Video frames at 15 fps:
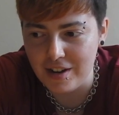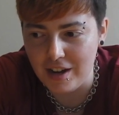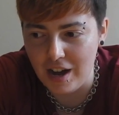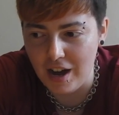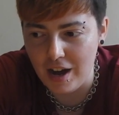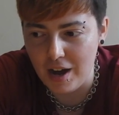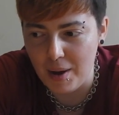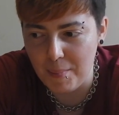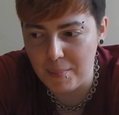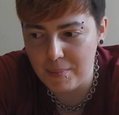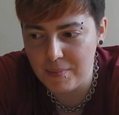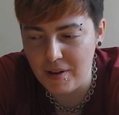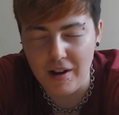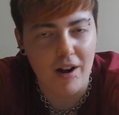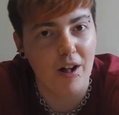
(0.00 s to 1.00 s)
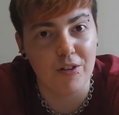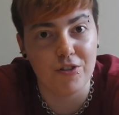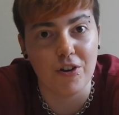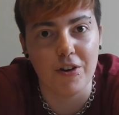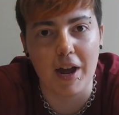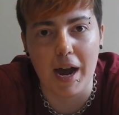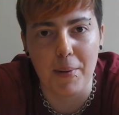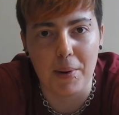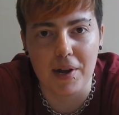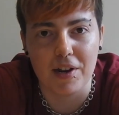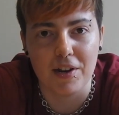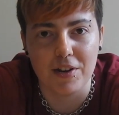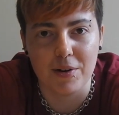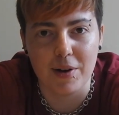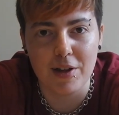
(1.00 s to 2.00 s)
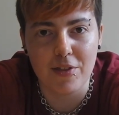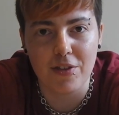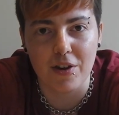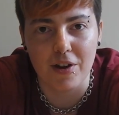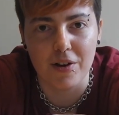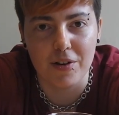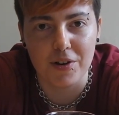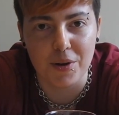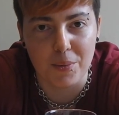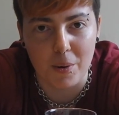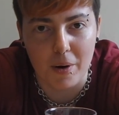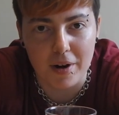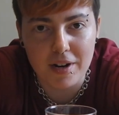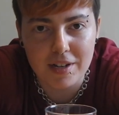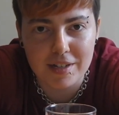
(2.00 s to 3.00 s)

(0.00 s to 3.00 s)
I'll show you how we're going to do it, so don't worry.